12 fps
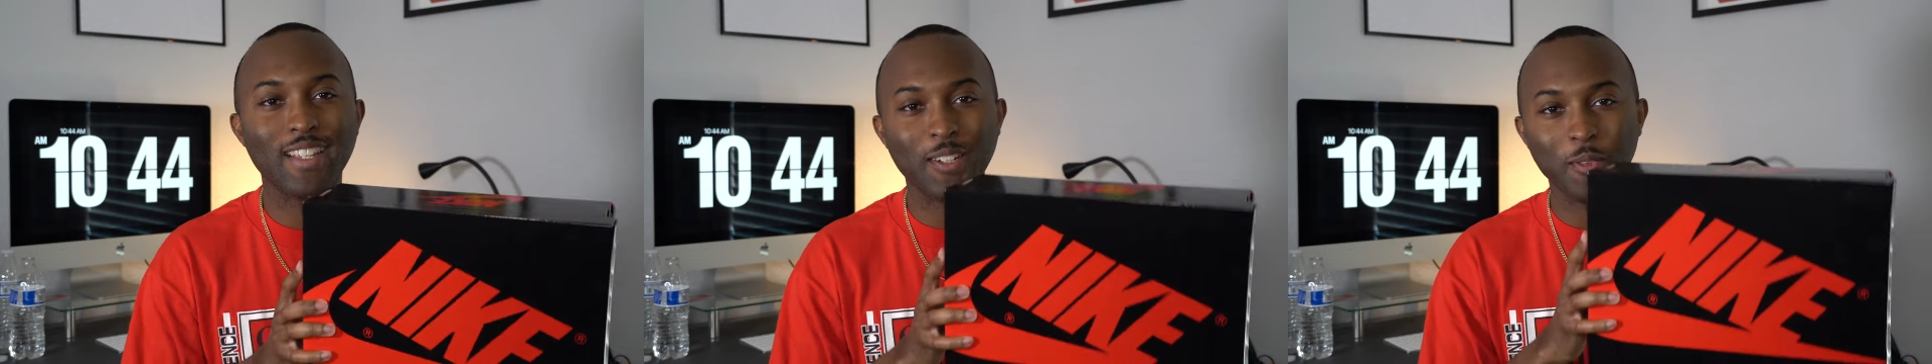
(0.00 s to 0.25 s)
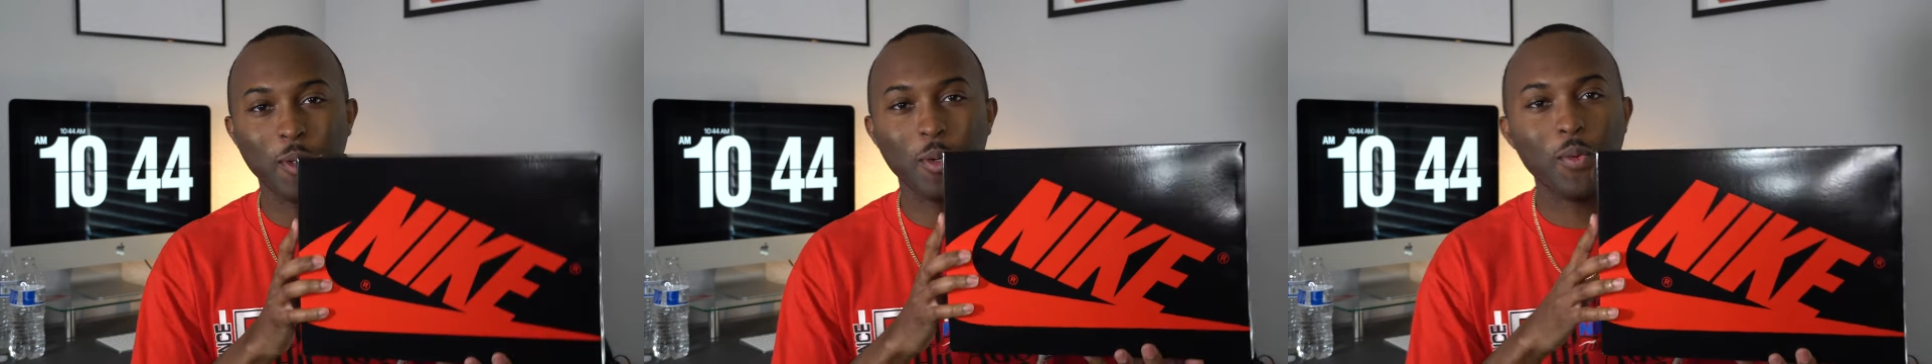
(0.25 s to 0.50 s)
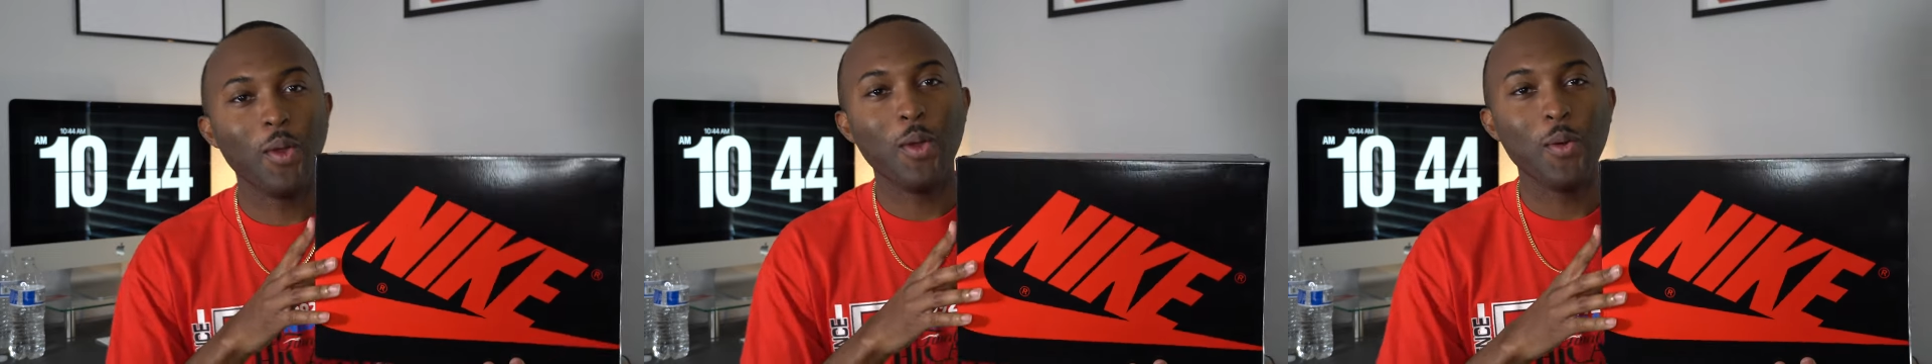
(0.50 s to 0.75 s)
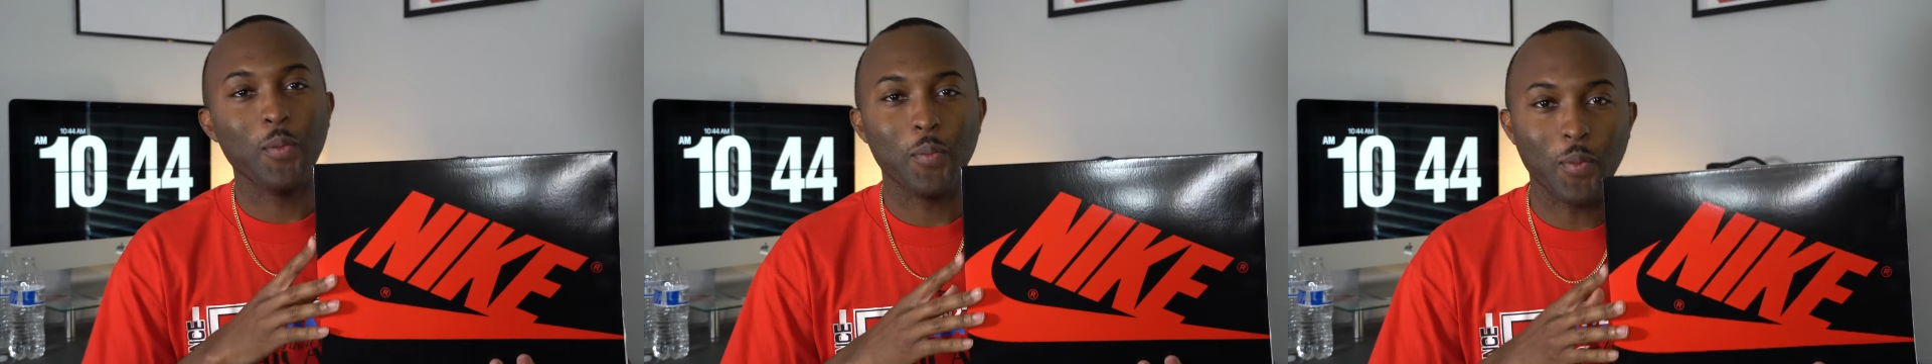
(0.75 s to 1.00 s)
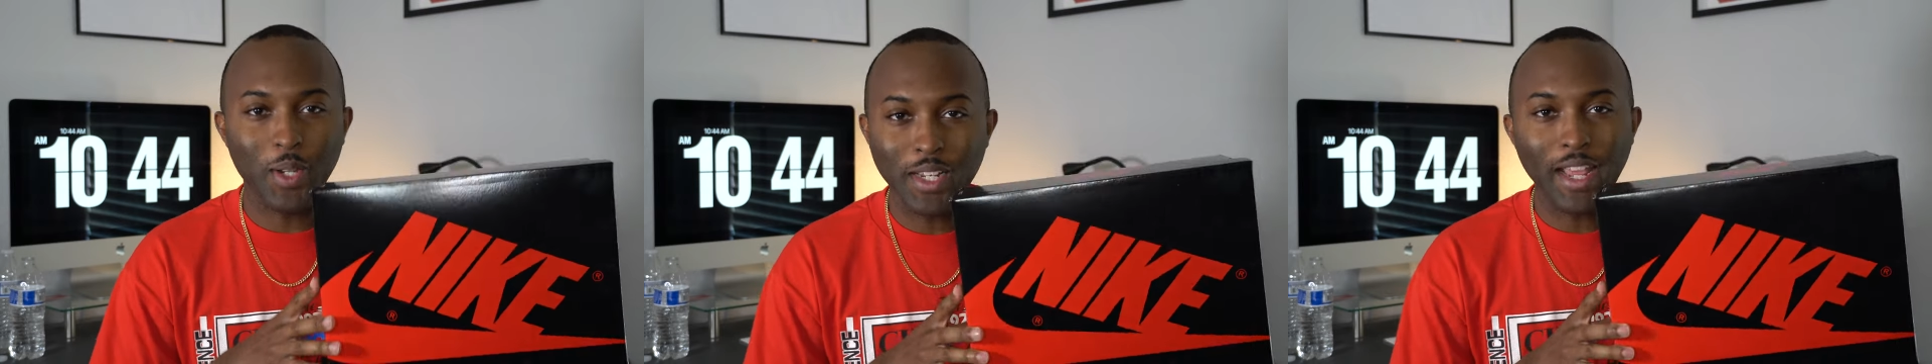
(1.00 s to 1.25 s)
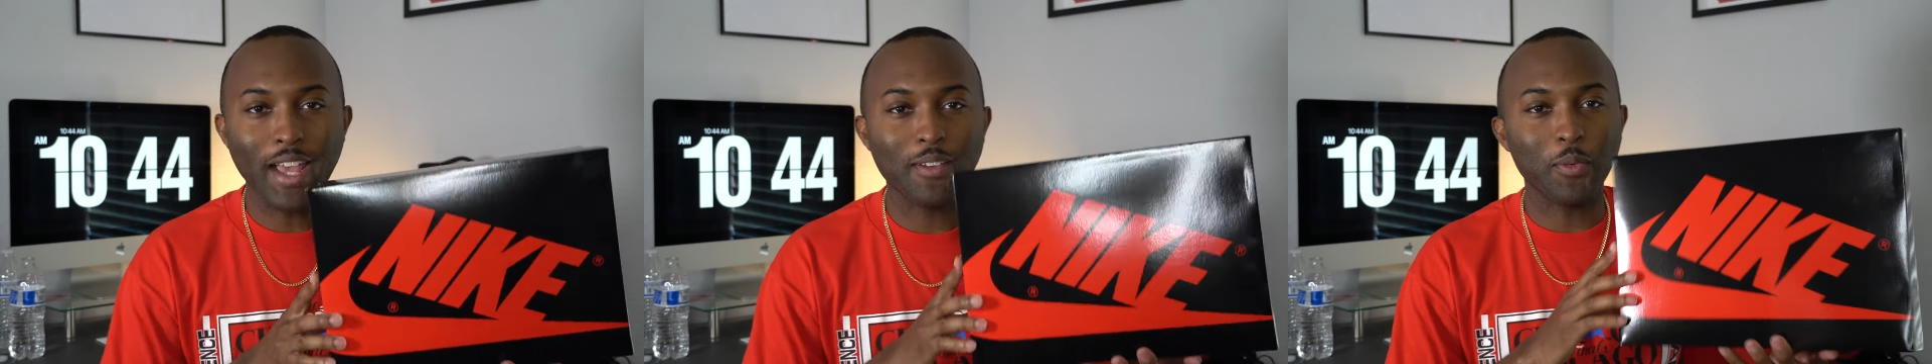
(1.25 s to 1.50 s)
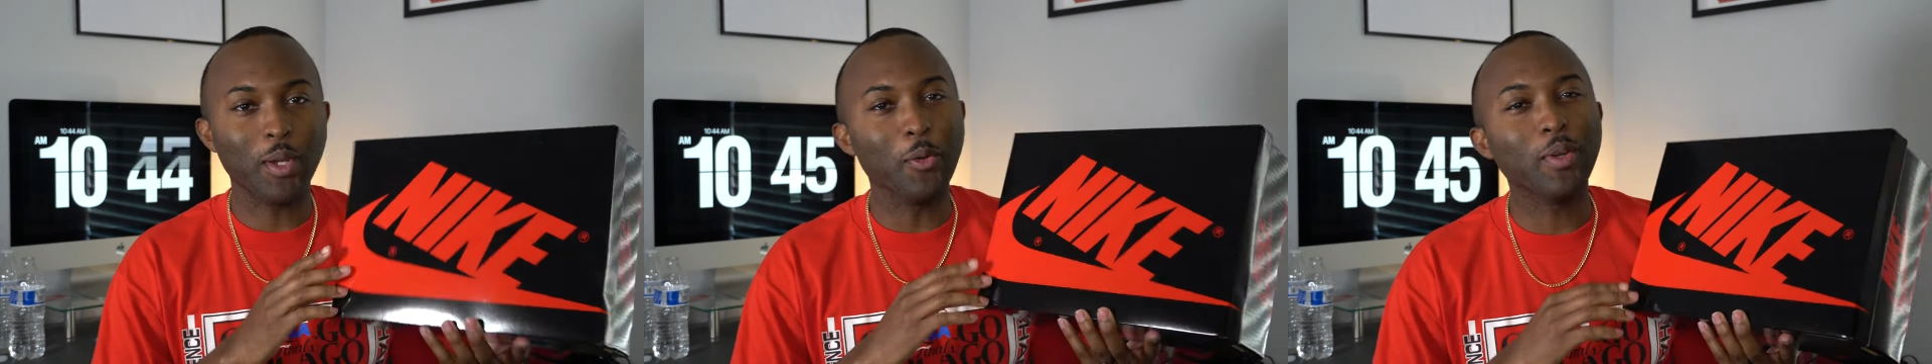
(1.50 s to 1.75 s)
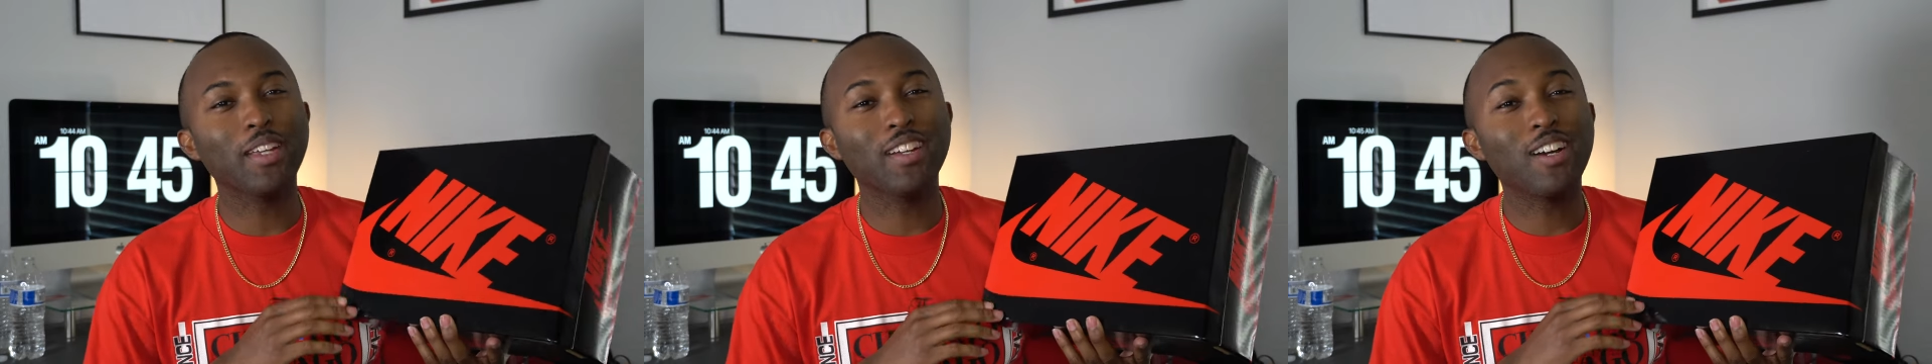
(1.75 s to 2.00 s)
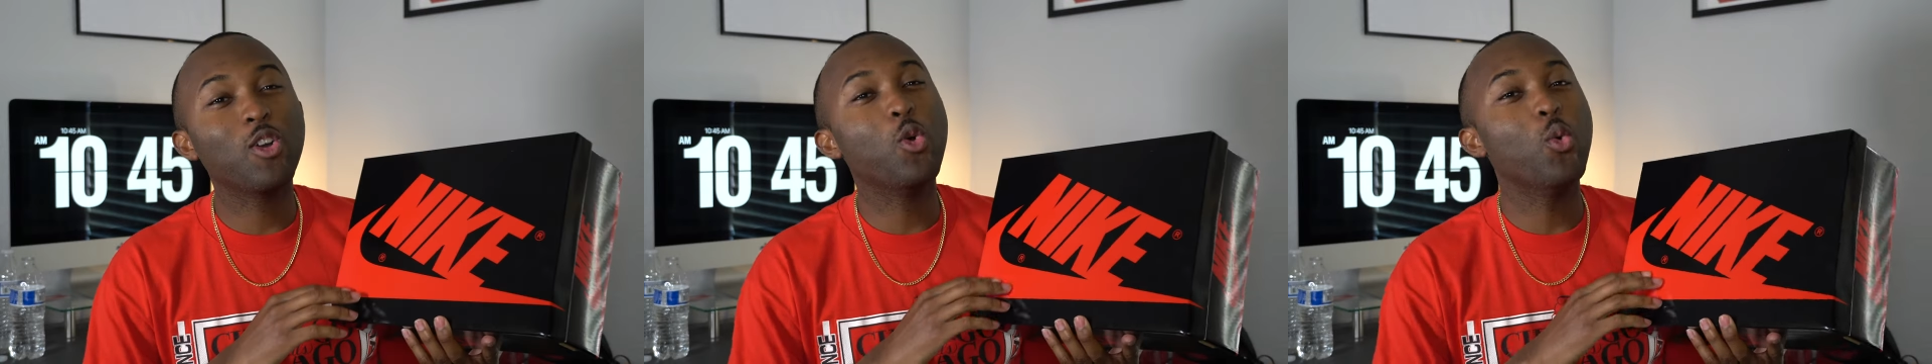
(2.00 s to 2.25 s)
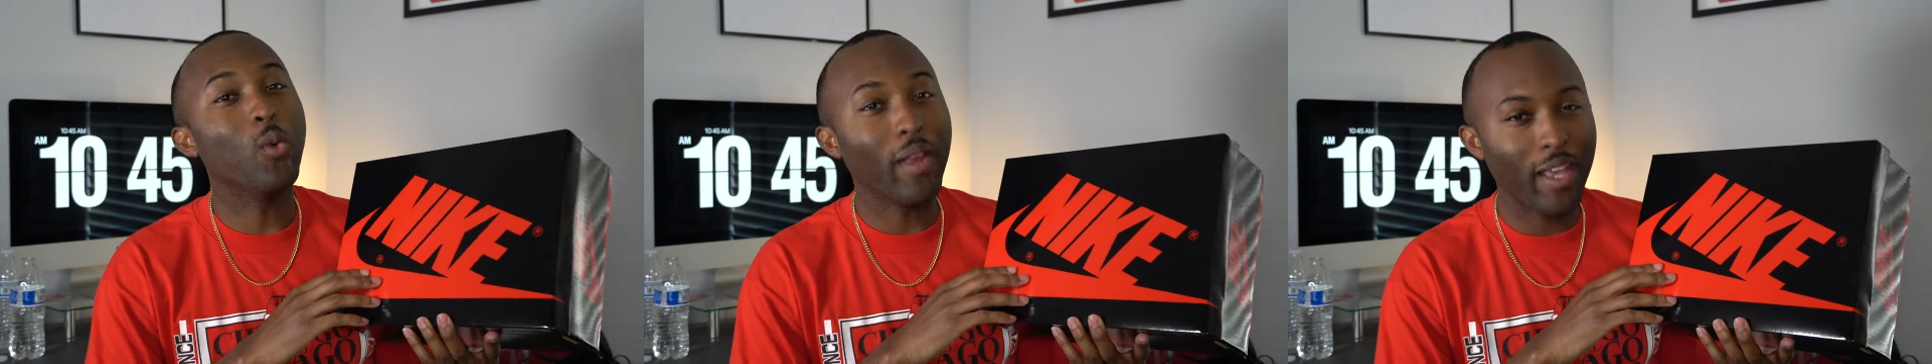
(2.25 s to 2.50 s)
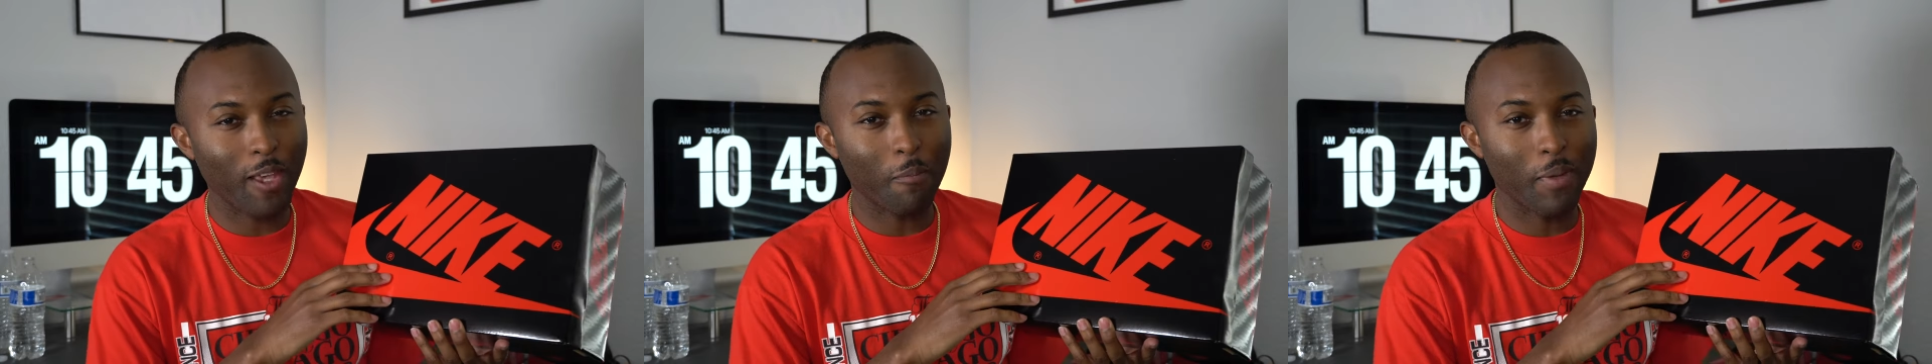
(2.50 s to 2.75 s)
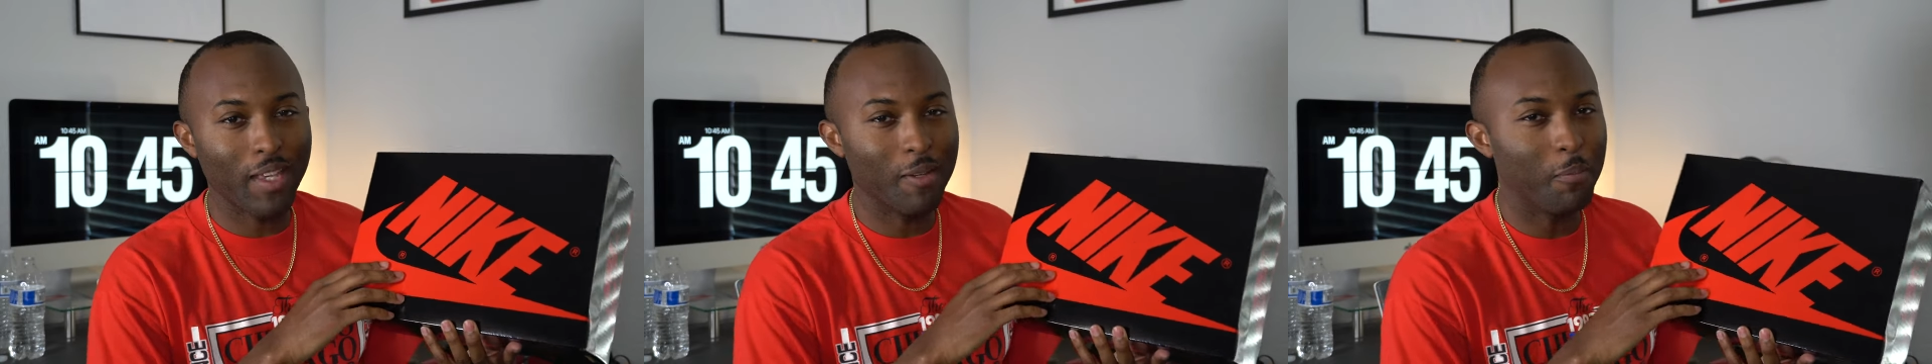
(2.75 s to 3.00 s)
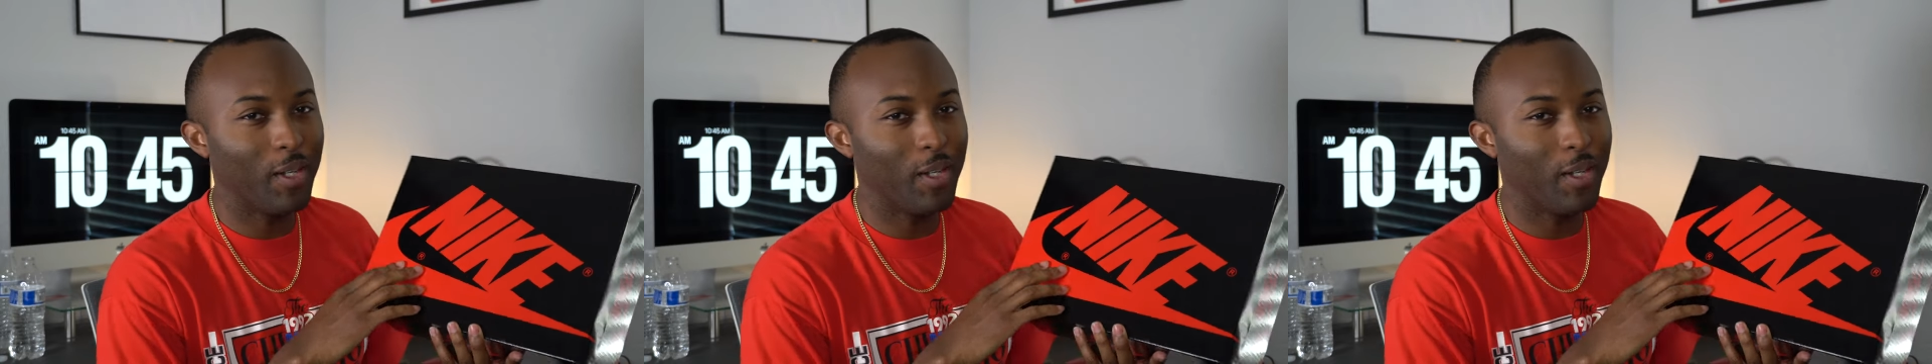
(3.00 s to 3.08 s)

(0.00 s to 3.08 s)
I don't know, one day we're going to get a cool name, man.